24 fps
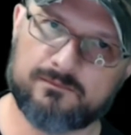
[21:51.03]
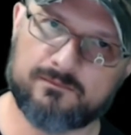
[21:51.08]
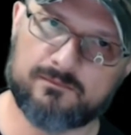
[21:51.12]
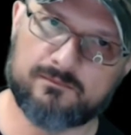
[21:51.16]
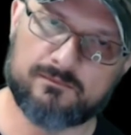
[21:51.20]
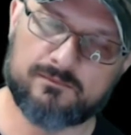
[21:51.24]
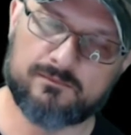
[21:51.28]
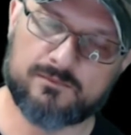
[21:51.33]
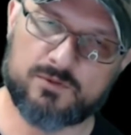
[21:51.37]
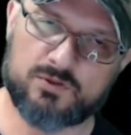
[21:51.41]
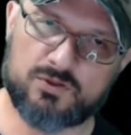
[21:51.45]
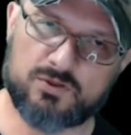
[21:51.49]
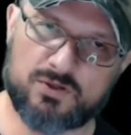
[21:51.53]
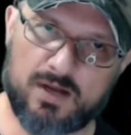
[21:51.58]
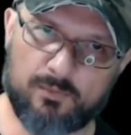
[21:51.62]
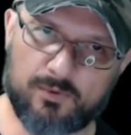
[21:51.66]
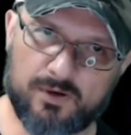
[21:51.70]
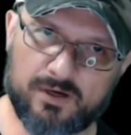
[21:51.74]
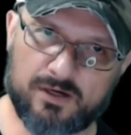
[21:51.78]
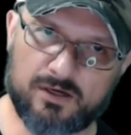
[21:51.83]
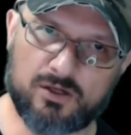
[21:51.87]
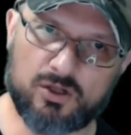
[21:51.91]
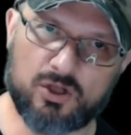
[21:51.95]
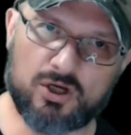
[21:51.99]
So now we're
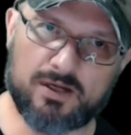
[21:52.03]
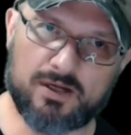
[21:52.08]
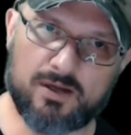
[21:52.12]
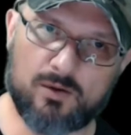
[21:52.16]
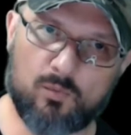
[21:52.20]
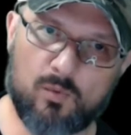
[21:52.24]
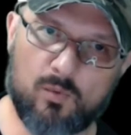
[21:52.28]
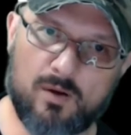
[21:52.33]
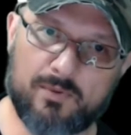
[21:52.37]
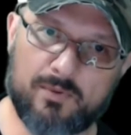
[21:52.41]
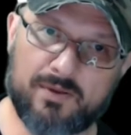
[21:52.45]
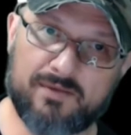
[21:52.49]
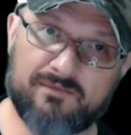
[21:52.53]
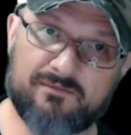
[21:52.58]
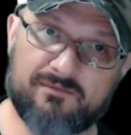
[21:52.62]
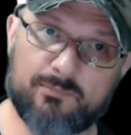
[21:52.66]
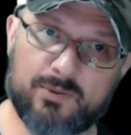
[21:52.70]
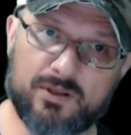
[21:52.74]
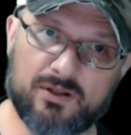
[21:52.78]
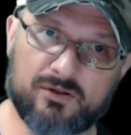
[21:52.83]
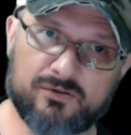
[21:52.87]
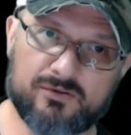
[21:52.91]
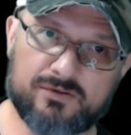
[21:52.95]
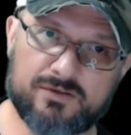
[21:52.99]
going to look at what we've
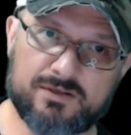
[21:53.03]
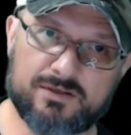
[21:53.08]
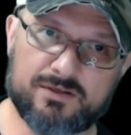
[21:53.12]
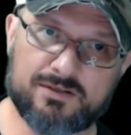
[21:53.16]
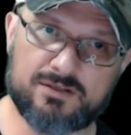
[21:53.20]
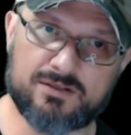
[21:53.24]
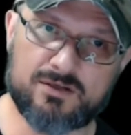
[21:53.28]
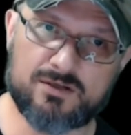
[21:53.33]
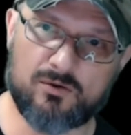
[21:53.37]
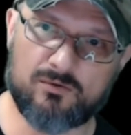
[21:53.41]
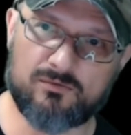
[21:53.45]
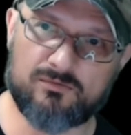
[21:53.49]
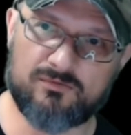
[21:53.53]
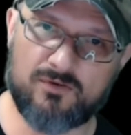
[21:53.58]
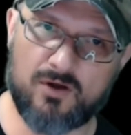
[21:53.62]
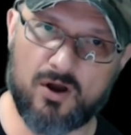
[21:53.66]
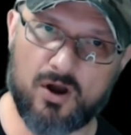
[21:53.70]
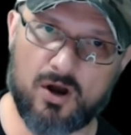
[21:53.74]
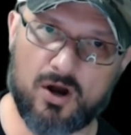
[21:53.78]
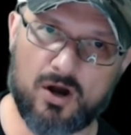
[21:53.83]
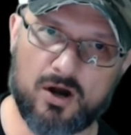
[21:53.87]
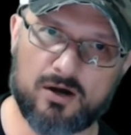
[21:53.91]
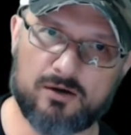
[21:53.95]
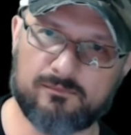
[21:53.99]
built so
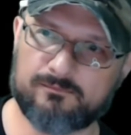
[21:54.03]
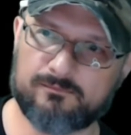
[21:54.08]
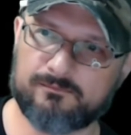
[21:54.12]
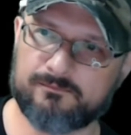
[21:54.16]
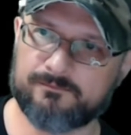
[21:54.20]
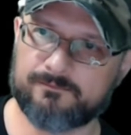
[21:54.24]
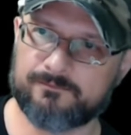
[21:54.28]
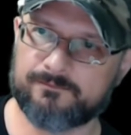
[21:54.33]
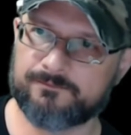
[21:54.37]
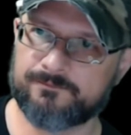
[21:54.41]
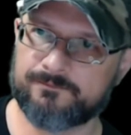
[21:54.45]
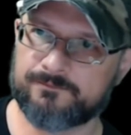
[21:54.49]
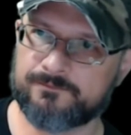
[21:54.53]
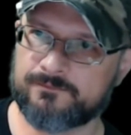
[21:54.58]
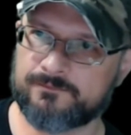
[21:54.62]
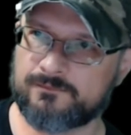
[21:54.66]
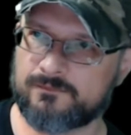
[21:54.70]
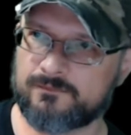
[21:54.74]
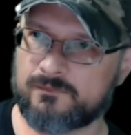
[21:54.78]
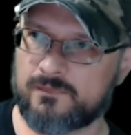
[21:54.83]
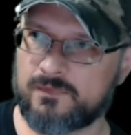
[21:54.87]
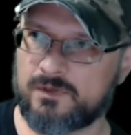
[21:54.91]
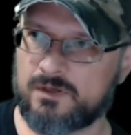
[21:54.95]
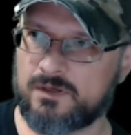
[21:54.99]
far.
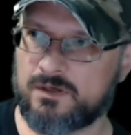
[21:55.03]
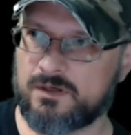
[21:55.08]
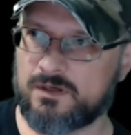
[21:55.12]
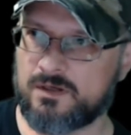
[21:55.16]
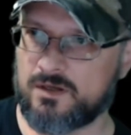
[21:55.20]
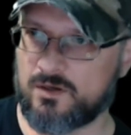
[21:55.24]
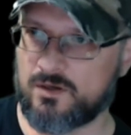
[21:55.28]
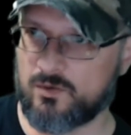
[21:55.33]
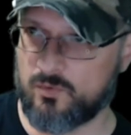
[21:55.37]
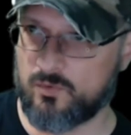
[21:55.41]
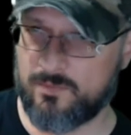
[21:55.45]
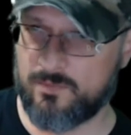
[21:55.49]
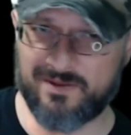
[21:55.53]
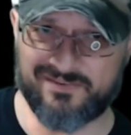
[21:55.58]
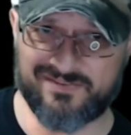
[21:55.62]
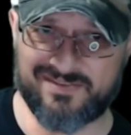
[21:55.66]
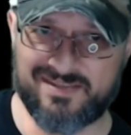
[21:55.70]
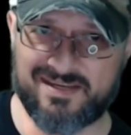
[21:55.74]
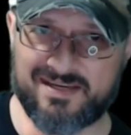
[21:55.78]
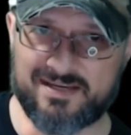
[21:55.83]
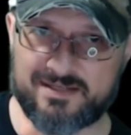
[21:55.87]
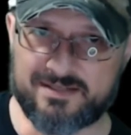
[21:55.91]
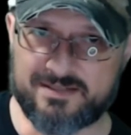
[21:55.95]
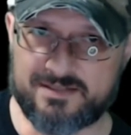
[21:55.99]
We built
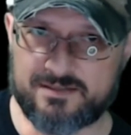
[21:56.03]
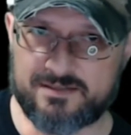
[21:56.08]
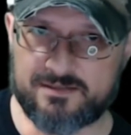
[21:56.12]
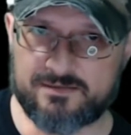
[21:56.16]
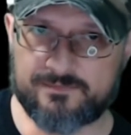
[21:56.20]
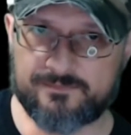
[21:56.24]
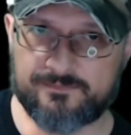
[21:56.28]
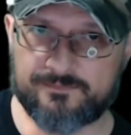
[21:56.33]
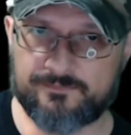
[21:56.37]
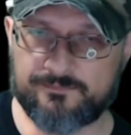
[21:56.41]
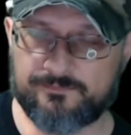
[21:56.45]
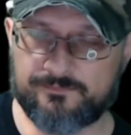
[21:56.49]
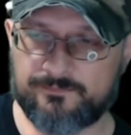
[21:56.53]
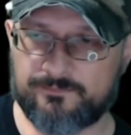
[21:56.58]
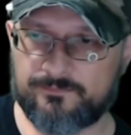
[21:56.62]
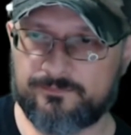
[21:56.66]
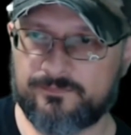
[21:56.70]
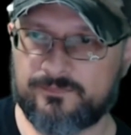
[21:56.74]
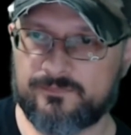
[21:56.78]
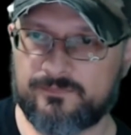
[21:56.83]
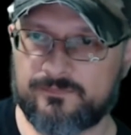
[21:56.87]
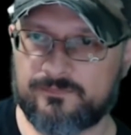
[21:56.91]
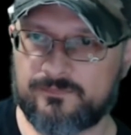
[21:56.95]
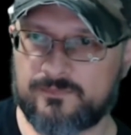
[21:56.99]
this.
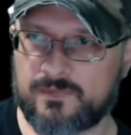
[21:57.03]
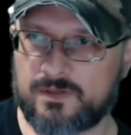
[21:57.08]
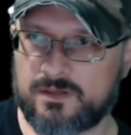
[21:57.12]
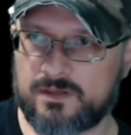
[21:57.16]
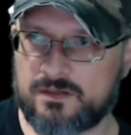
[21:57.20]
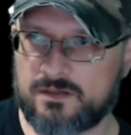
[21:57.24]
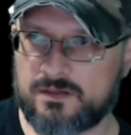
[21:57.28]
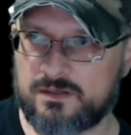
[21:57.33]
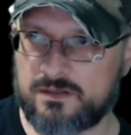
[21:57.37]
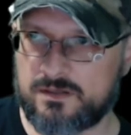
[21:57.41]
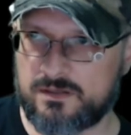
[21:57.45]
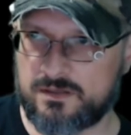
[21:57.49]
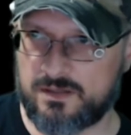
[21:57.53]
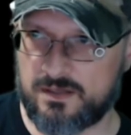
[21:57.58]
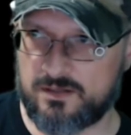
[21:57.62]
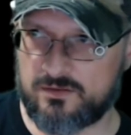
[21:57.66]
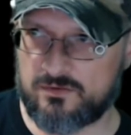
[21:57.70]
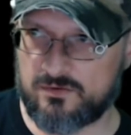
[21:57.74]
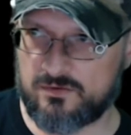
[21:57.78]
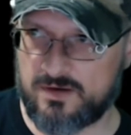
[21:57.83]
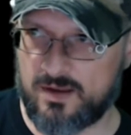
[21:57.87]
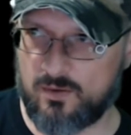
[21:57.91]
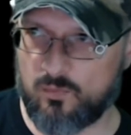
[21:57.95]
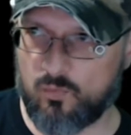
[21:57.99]

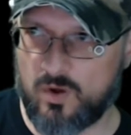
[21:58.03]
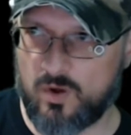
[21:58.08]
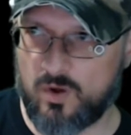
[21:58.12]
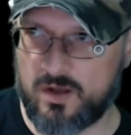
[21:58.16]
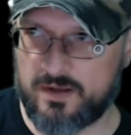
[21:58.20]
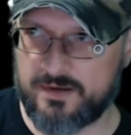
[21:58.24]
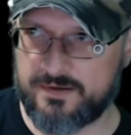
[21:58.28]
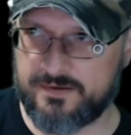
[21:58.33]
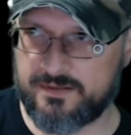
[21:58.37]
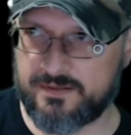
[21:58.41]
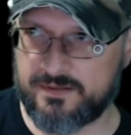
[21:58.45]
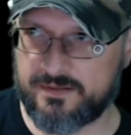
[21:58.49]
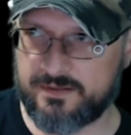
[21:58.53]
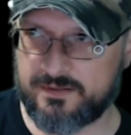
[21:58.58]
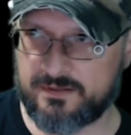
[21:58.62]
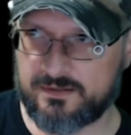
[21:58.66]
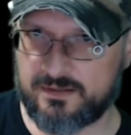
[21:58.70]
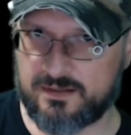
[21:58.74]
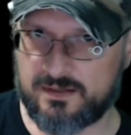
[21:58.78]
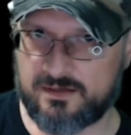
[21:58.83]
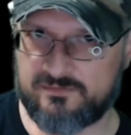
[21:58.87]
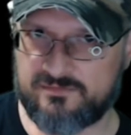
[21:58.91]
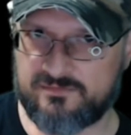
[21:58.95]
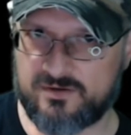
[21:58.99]
Ethernet 1
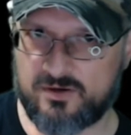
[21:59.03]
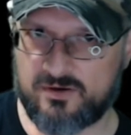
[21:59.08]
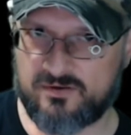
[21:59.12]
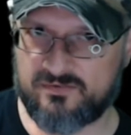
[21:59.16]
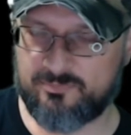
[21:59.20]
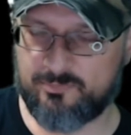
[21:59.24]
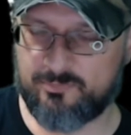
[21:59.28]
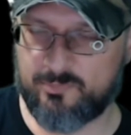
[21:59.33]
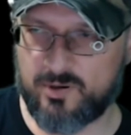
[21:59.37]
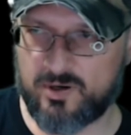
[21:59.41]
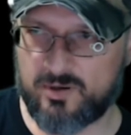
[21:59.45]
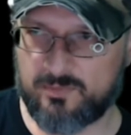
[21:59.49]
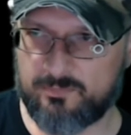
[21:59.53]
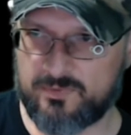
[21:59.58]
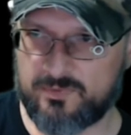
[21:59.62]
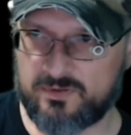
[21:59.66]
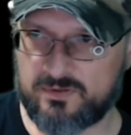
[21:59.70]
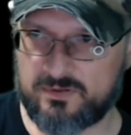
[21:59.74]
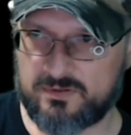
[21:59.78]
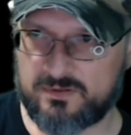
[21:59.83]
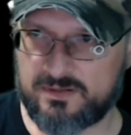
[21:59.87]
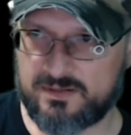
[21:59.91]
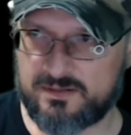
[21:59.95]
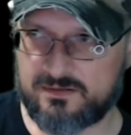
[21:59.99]
on VRF
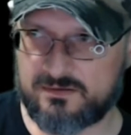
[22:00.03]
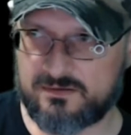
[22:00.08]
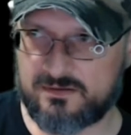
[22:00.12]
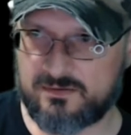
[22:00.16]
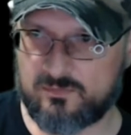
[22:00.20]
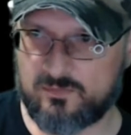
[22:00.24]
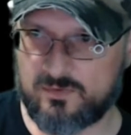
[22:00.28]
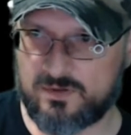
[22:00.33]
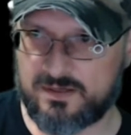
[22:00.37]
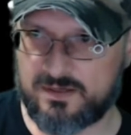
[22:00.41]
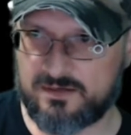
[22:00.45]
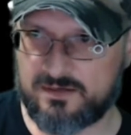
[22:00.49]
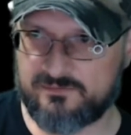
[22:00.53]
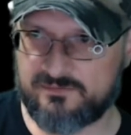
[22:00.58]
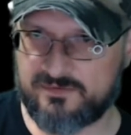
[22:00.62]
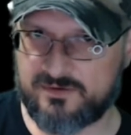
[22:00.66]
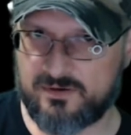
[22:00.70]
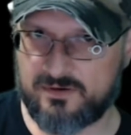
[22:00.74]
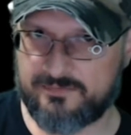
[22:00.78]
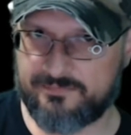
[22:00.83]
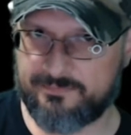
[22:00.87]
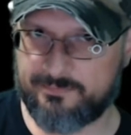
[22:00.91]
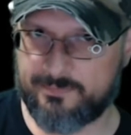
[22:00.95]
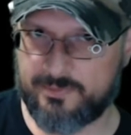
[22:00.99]
purple, Ethernet 1 on
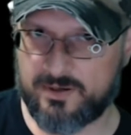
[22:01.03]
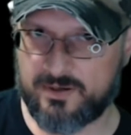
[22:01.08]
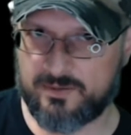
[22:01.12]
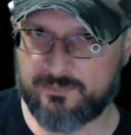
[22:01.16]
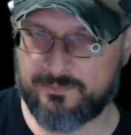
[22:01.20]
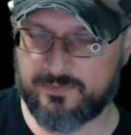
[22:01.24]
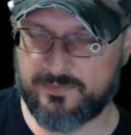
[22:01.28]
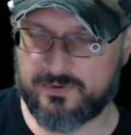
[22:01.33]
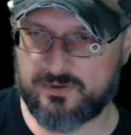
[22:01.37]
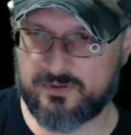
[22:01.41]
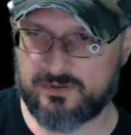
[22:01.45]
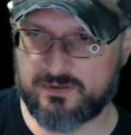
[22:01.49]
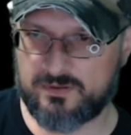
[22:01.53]
VRF purple,